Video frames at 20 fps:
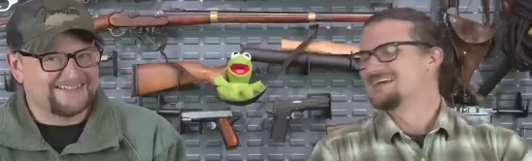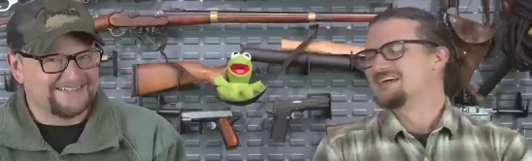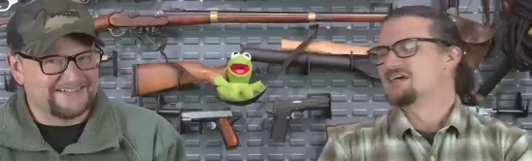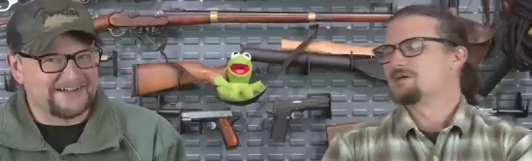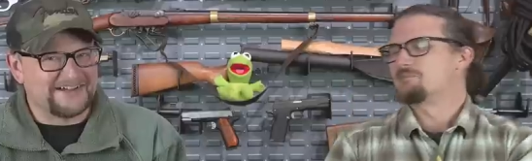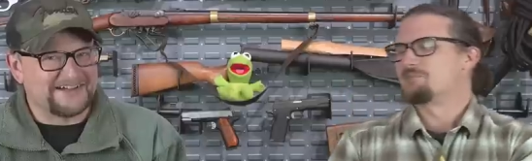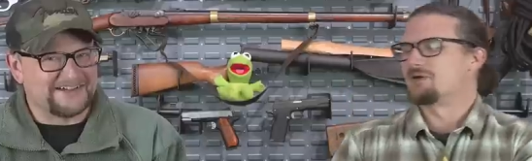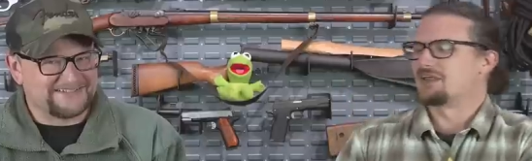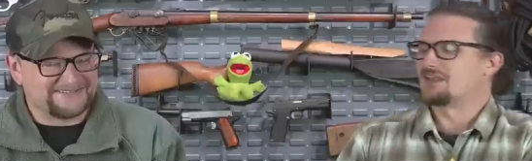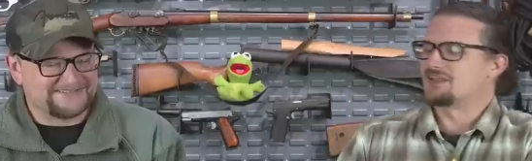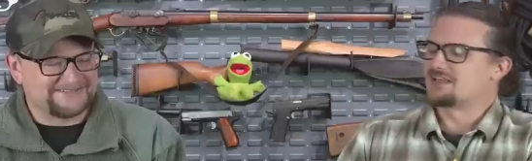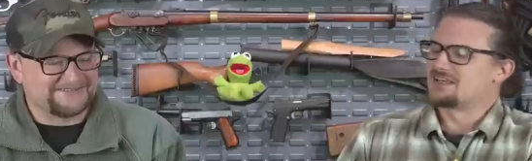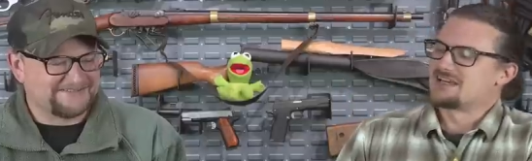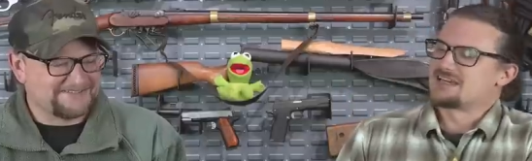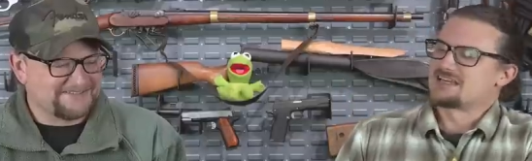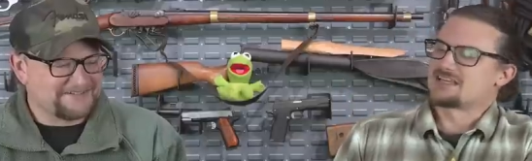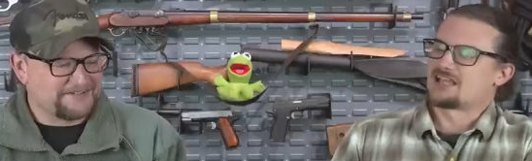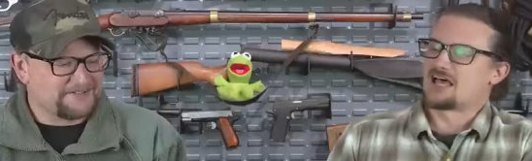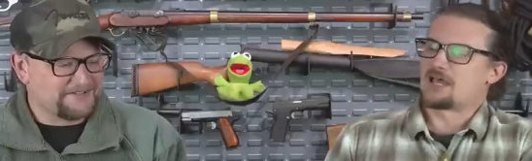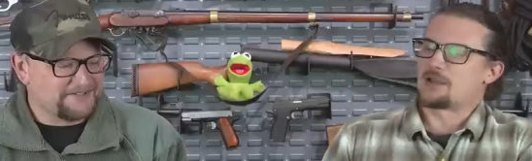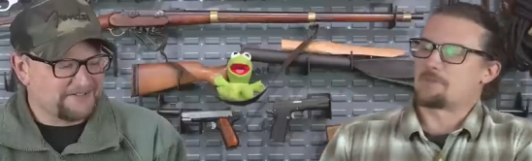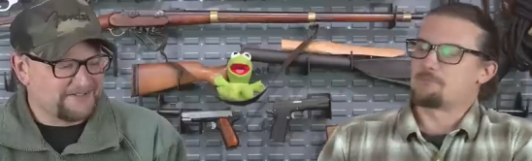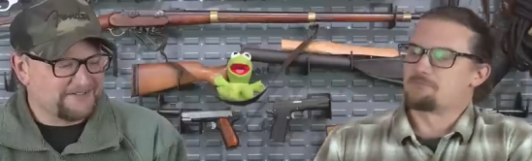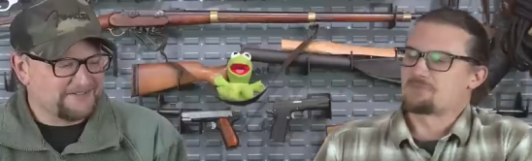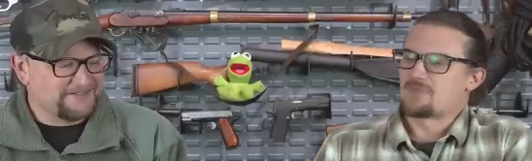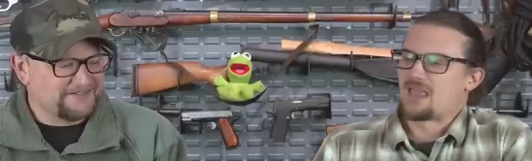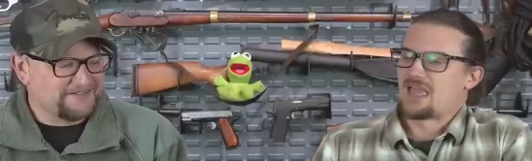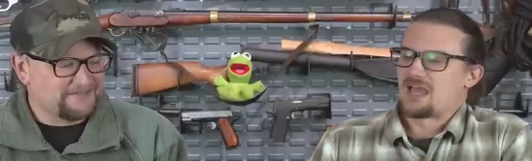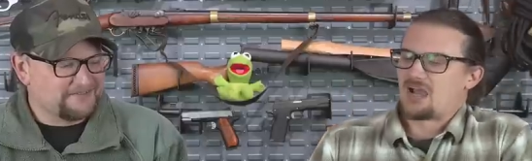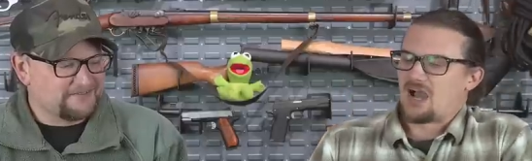Speaker 1: Yeah. But like,
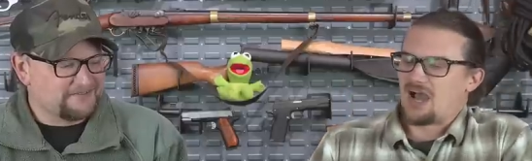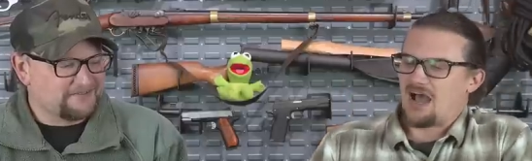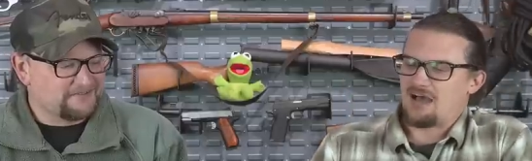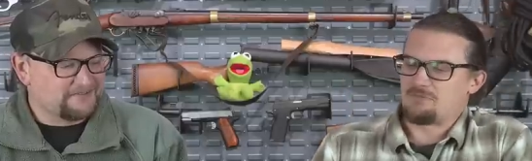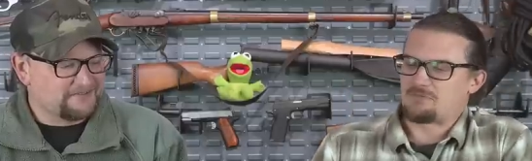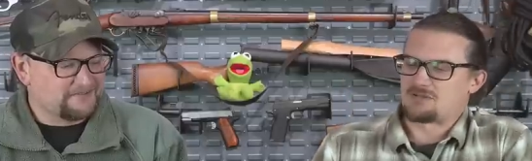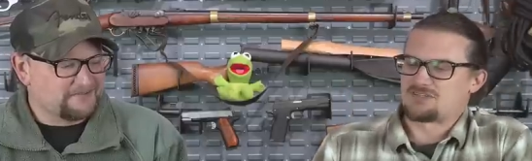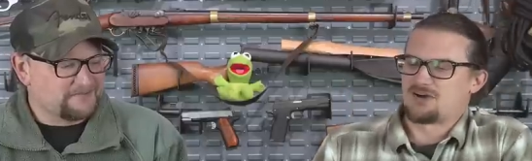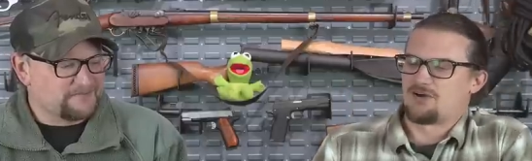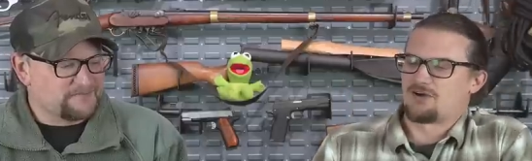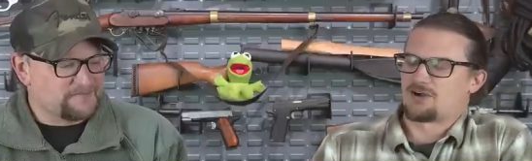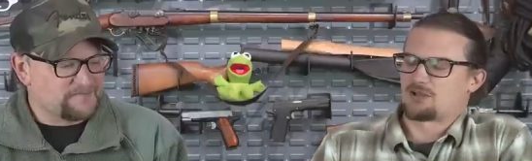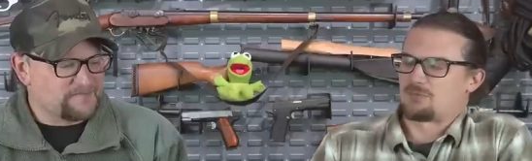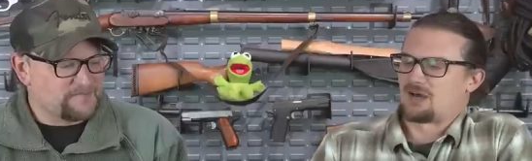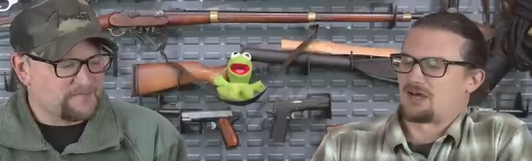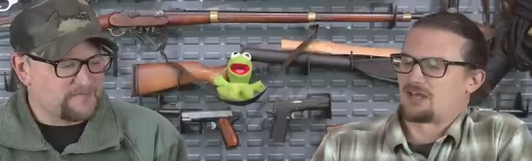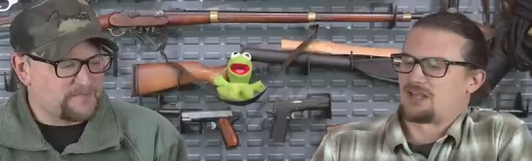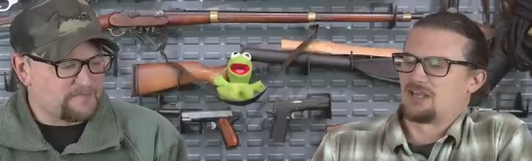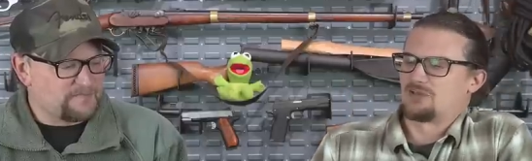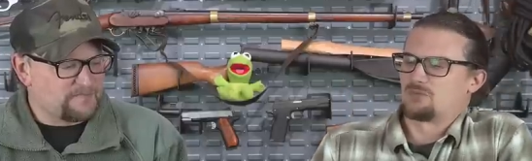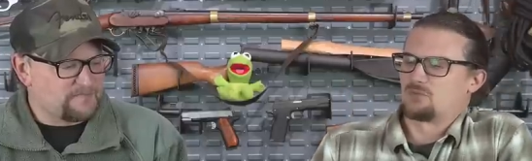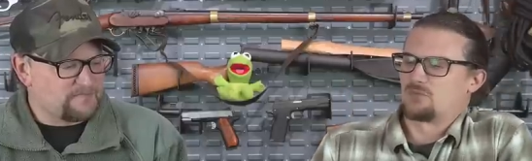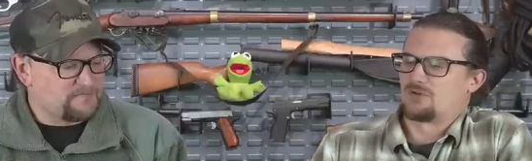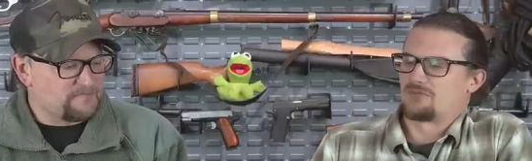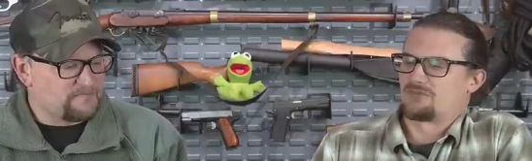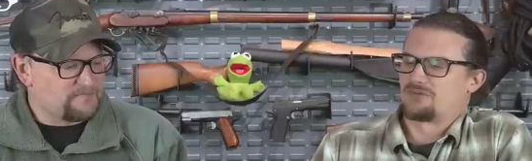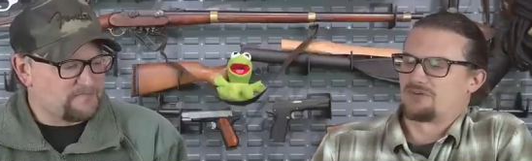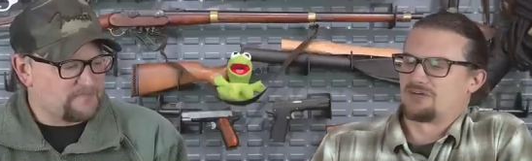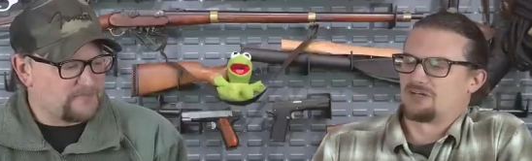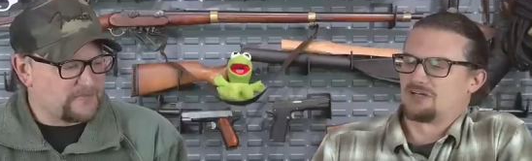I've been talking about hunting
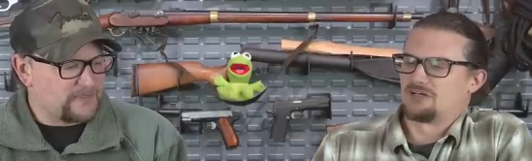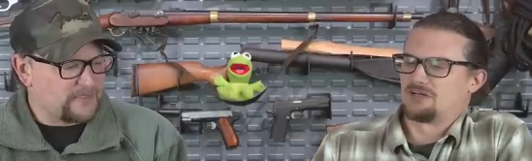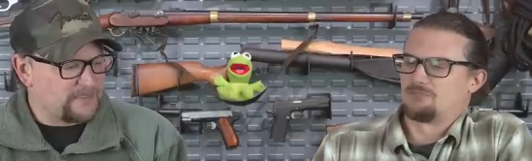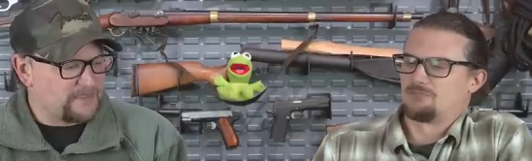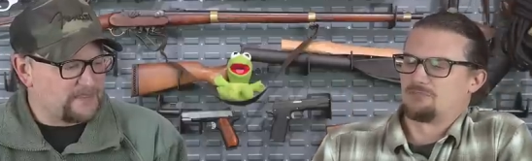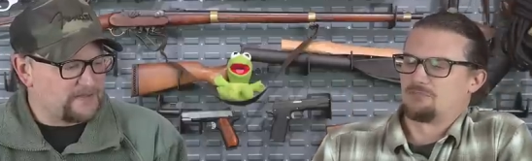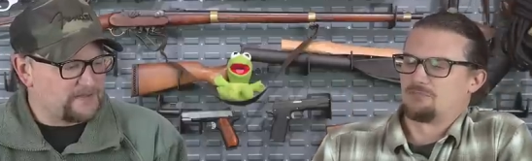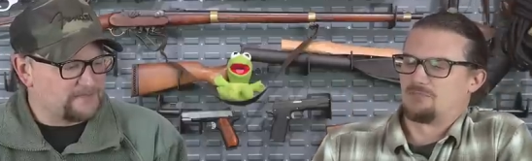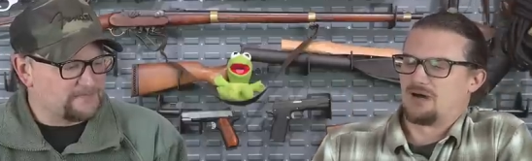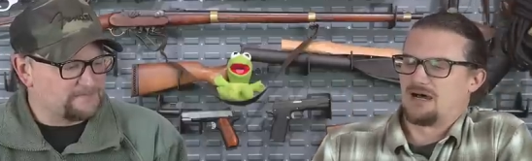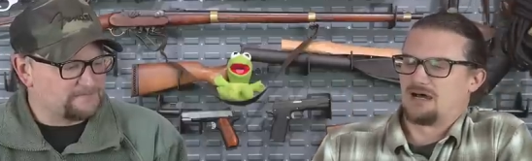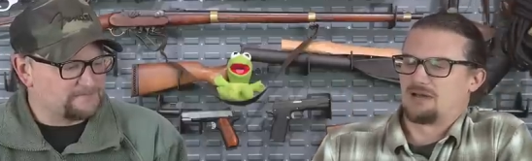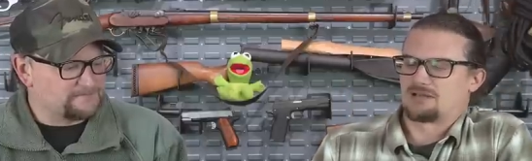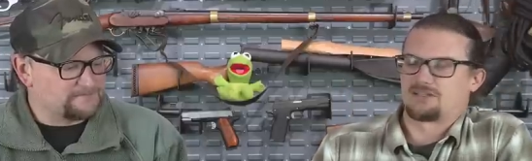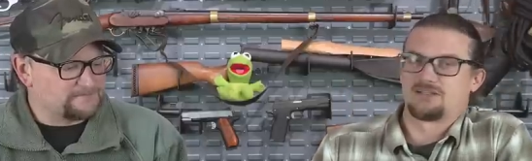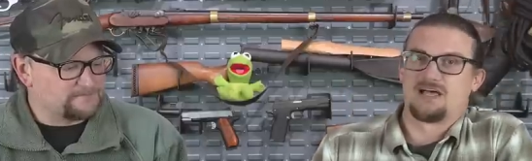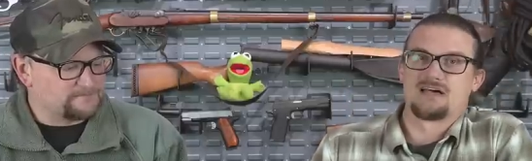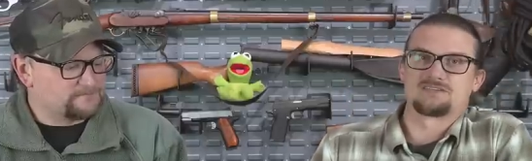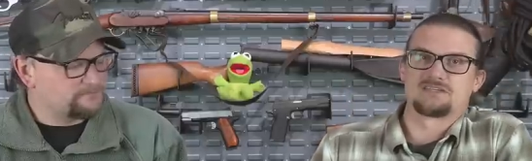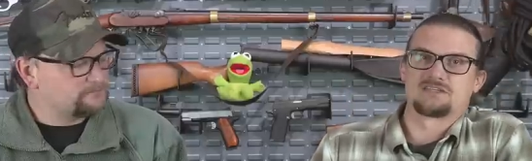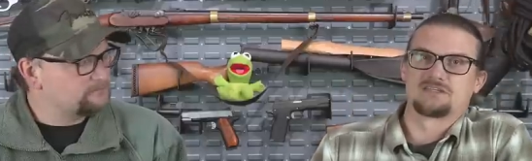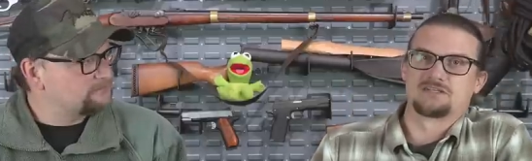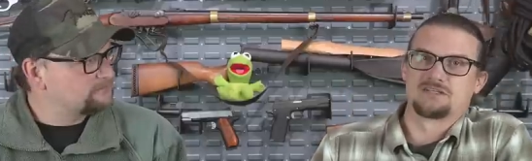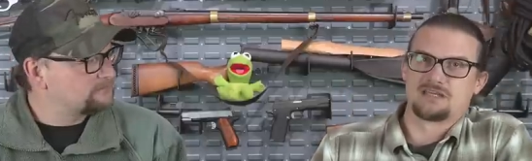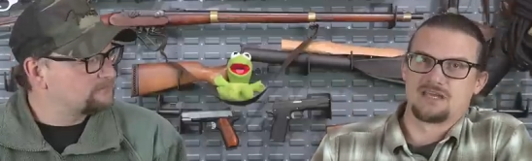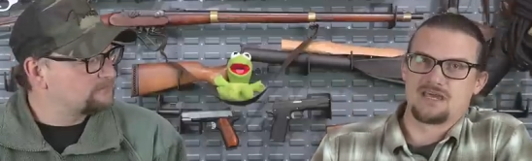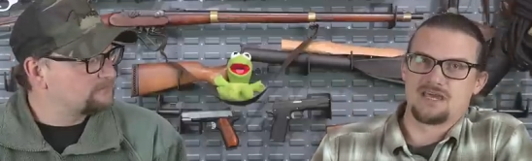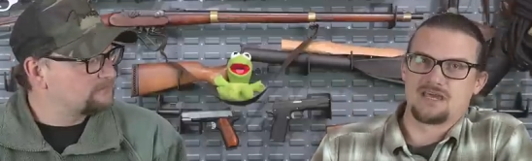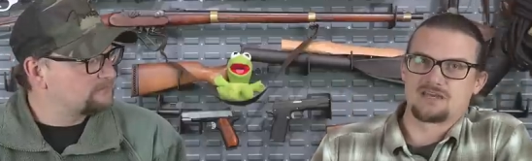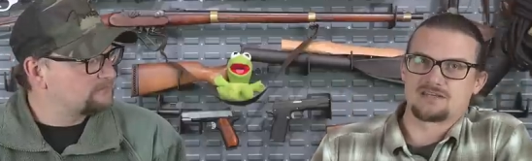with uh, my classic
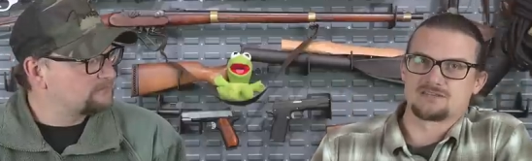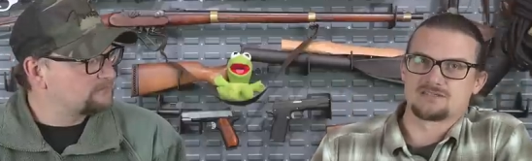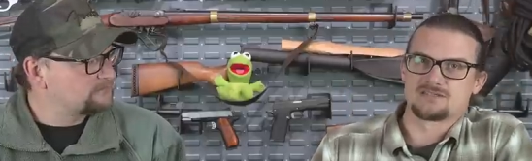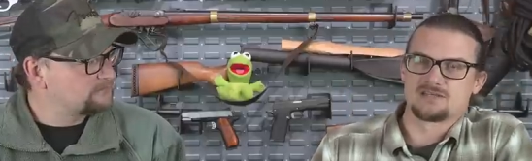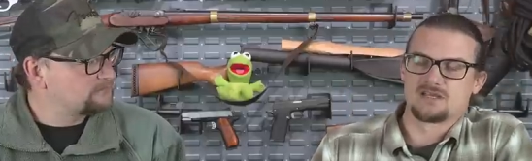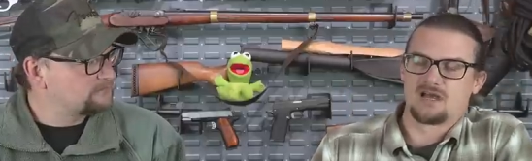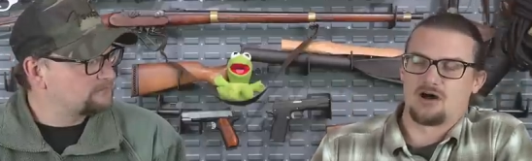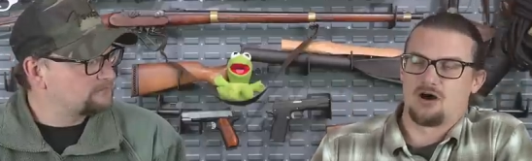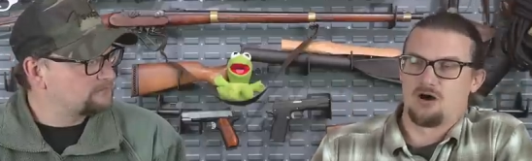DX,